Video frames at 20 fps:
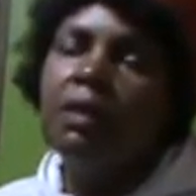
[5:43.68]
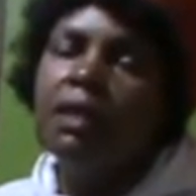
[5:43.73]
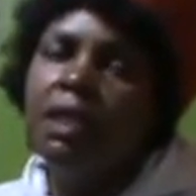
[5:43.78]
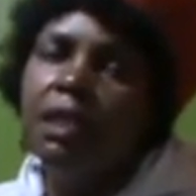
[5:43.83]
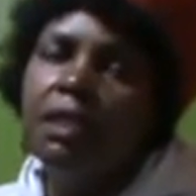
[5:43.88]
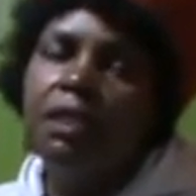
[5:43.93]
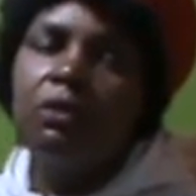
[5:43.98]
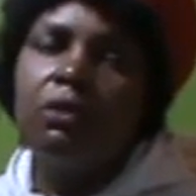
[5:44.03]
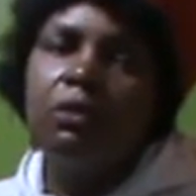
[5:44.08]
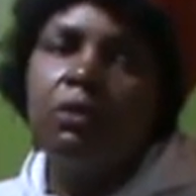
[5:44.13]

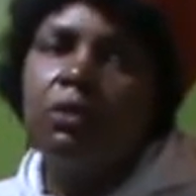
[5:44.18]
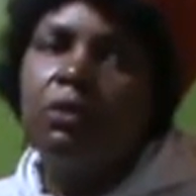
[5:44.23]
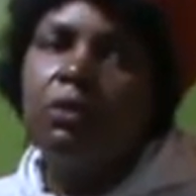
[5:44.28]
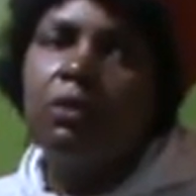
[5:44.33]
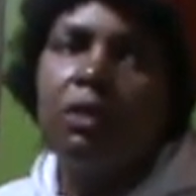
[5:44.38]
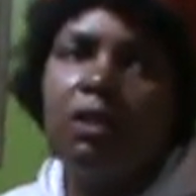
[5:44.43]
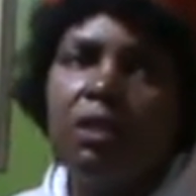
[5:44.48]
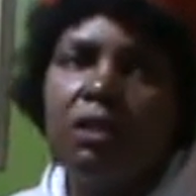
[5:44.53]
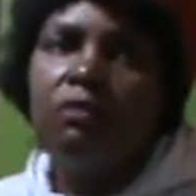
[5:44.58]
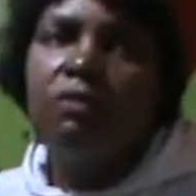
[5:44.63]
let's also
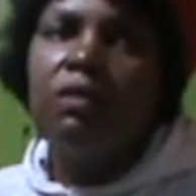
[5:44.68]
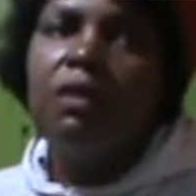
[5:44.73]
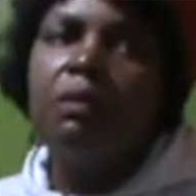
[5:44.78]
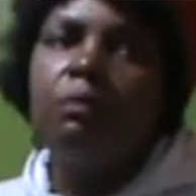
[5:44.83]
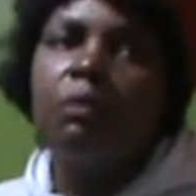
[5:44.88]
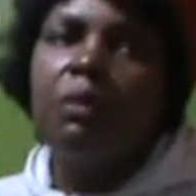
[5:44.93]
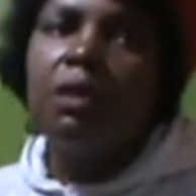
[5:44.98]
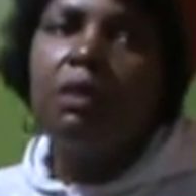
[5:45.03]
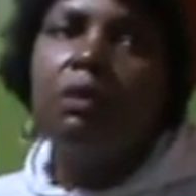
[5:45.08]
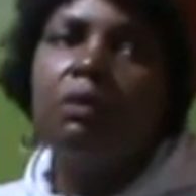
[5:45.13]
give
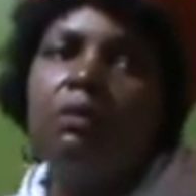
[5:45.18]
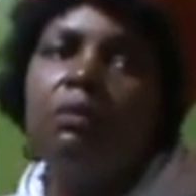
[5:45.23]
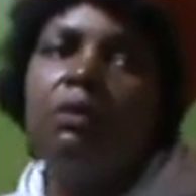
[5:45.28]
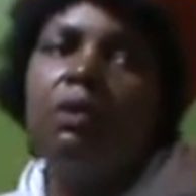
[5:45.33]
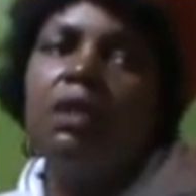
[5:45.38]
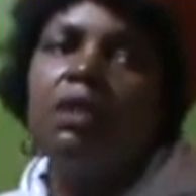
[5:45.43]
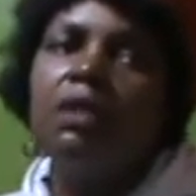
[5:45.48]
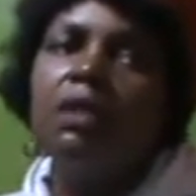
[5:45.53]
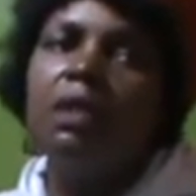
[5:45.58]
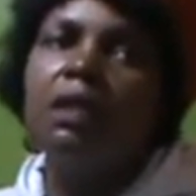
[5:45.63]
them and know
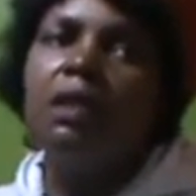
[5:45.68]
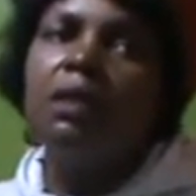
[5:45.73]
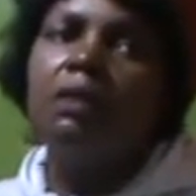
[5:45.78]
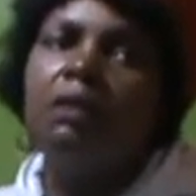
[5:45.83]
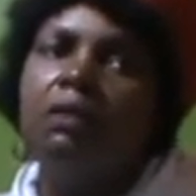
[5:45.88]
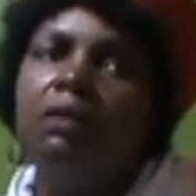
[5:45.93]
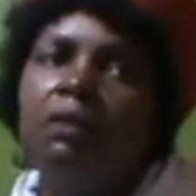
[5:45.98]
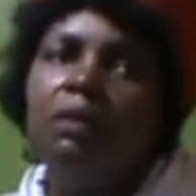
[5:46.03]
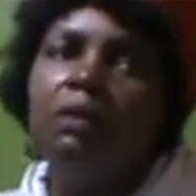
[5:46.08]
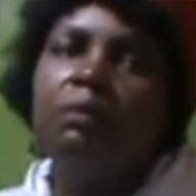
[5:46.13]
that uh,
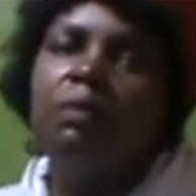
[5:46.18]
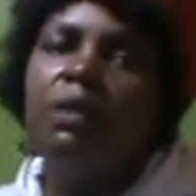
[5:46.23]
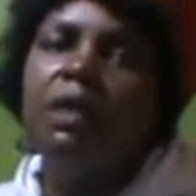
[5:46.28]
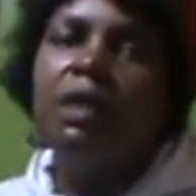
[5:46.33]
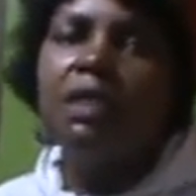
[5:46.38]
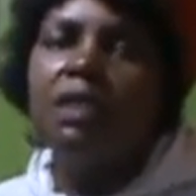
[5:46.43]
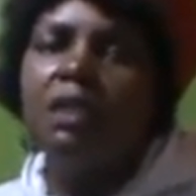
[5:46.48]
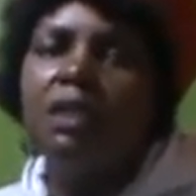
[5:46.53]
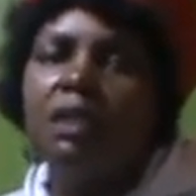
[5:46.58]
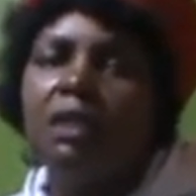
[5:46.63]
God
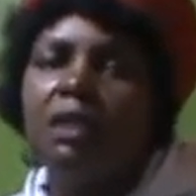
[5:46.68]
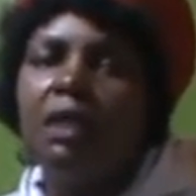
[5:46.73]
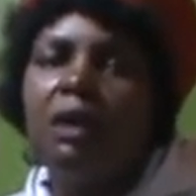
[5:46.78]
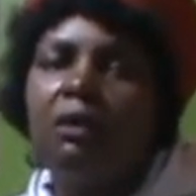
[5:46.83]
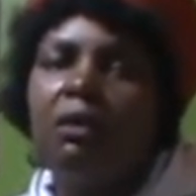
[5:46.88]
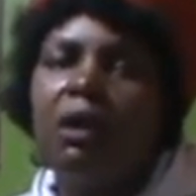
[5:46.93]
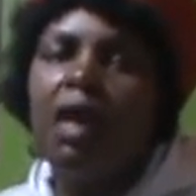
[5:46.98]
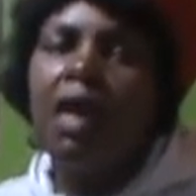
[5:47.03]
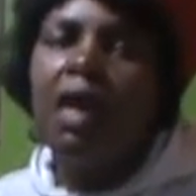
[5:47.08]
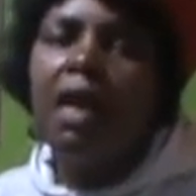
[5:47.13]
blesses our
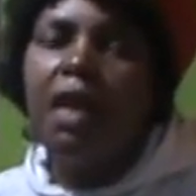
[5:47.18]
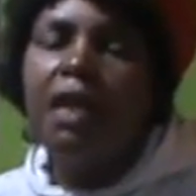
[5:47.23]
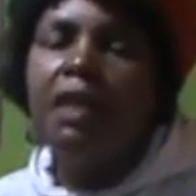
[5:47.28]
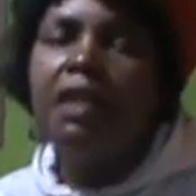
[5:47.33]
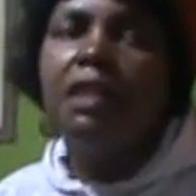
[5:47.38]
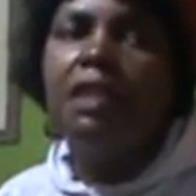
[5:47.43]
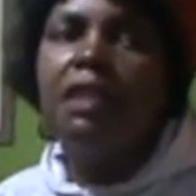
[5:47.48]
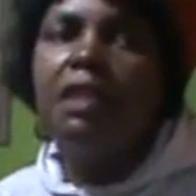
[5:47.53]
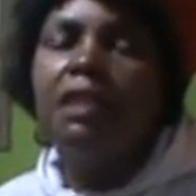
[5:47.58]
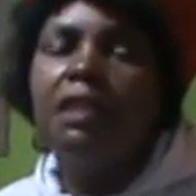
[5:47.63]

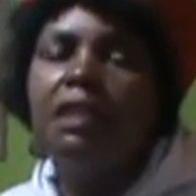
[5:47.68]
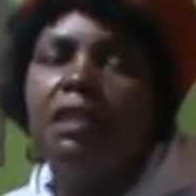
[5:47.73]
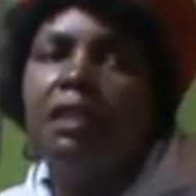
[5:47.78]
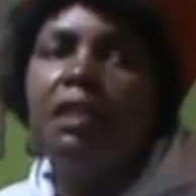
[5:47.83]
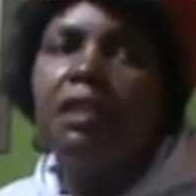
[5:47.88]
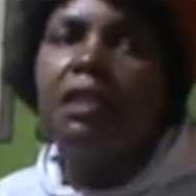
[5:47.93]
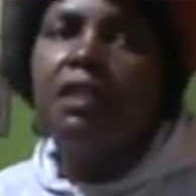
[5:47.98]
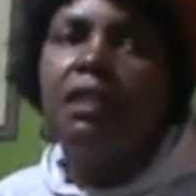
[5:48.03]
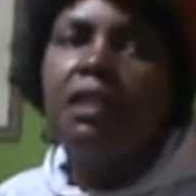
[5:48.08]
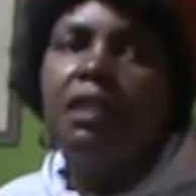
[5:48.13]
hand
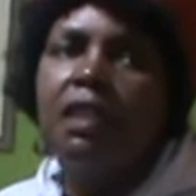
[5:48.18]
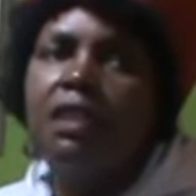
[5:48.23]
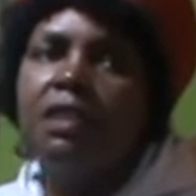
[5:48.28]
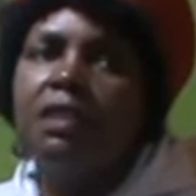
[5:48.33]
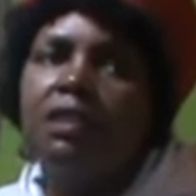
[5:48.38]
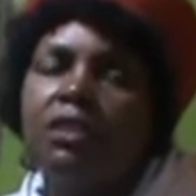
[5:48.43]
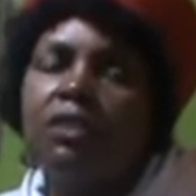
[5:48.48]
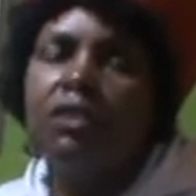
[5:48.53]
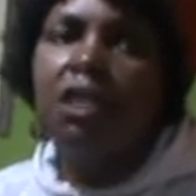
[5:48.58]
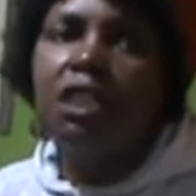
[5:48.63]
that
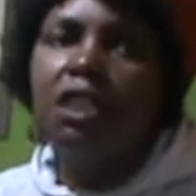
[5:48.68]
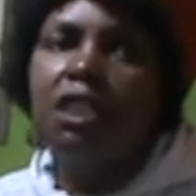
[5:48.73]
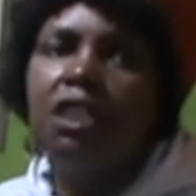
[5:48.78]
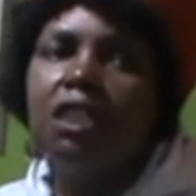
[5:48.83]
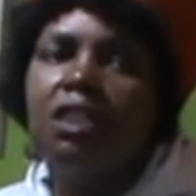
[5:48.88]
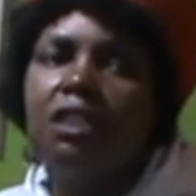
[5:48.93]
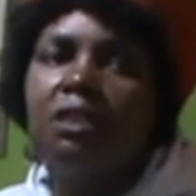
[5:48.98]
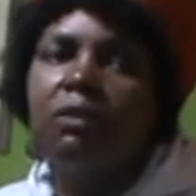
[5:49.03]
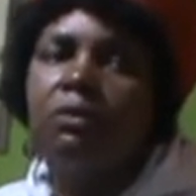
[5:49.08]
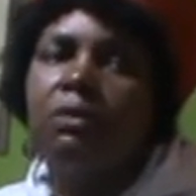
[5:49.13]

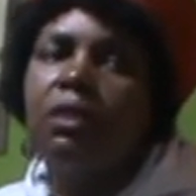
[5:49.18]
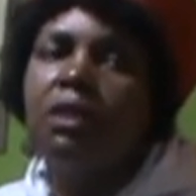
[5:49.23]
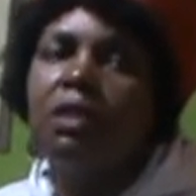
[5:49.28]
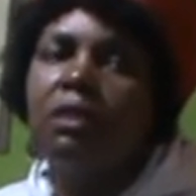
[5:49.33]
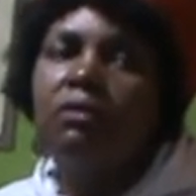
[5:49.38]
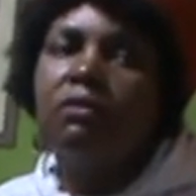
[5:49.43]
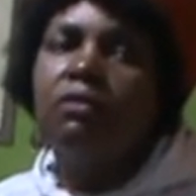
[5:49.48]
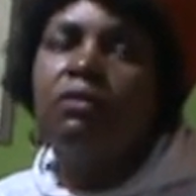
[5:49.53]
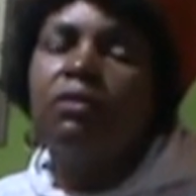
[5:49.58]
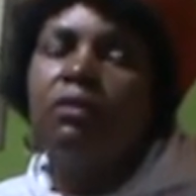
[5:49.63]
stretches to
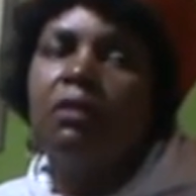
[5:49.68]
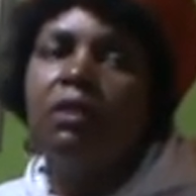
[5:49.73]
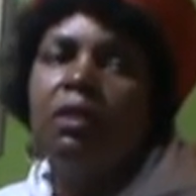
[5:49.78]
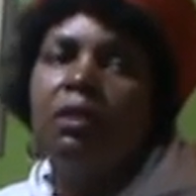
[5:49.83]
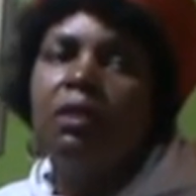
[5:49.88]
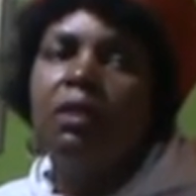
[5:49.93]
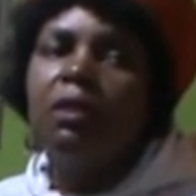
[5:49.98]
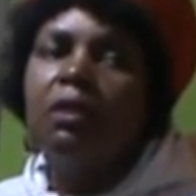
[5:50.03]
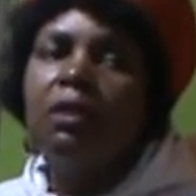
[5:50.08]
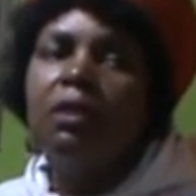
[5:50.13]
give.
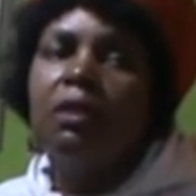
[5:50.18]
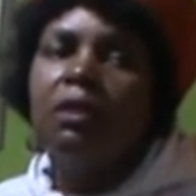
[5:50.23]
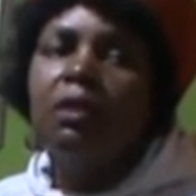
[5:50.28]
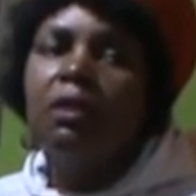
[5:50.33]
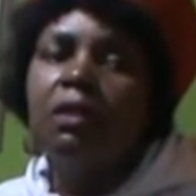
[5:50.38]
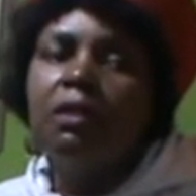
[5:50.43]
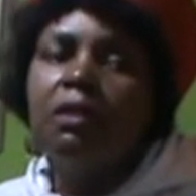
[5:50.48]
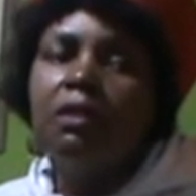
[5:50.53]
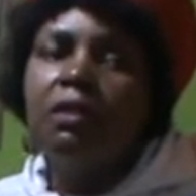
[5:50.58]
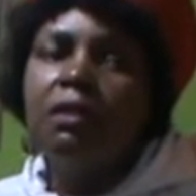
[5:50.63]

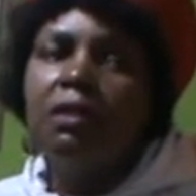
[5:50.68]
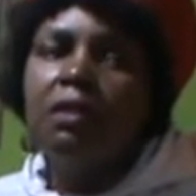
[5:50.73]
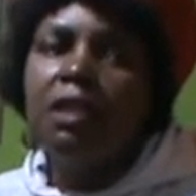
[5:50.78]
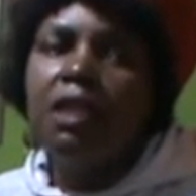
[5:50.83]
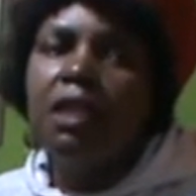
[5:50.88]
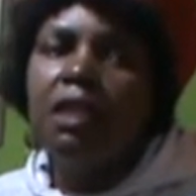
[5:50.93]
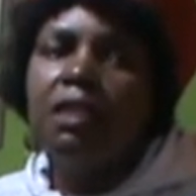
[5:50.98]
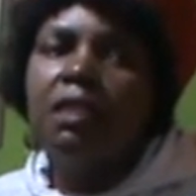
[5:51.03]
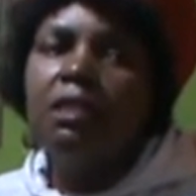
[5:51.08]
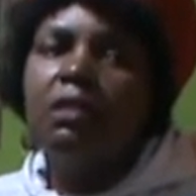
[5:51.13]

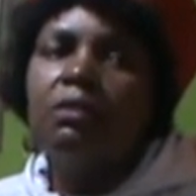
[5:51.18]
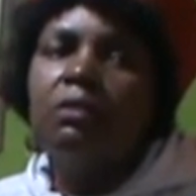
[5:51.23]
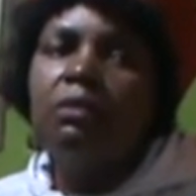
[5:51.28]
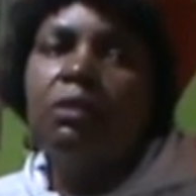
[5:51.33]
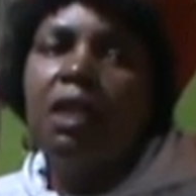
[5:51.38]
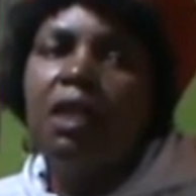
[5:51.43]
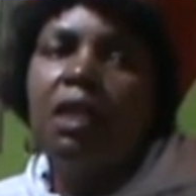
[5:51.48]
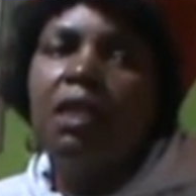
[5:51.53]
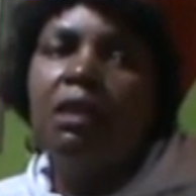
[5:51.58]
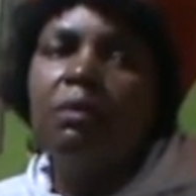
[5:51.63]
Let's
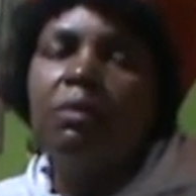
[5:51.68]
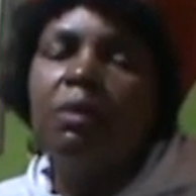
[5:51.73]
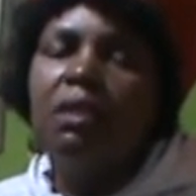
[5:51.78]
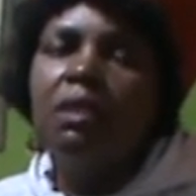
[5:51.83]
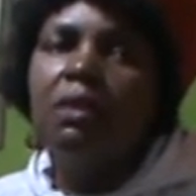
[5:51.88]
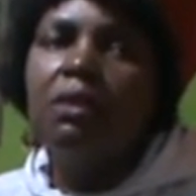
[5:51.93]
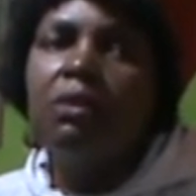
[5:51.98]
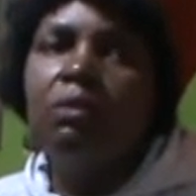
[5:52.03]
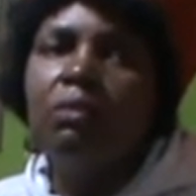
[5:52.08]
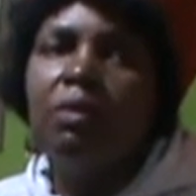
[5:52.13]
look at them as
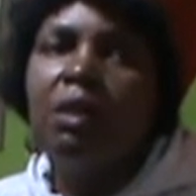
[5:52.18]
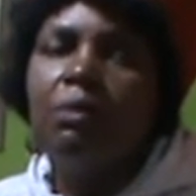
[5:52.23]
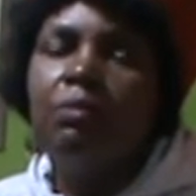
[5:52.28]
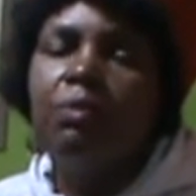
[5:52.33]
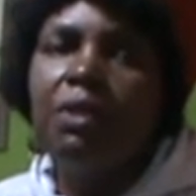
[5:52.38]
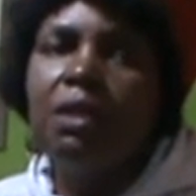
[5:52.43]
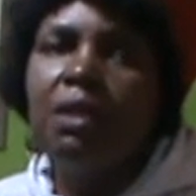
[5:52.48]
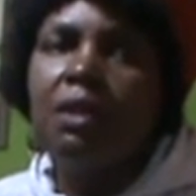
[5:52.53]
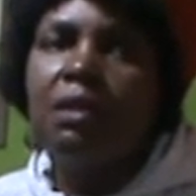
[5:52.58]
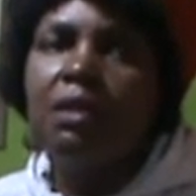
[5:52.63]
human
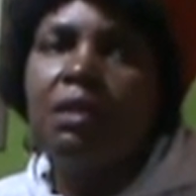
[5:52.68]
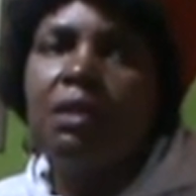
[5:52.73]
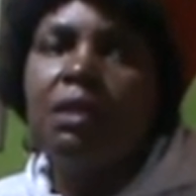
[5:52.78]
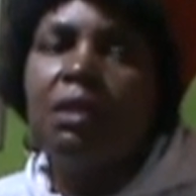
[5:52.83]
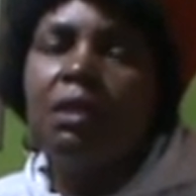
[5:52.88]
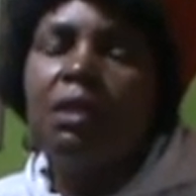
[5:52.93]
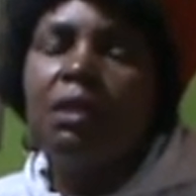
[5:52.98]
beings.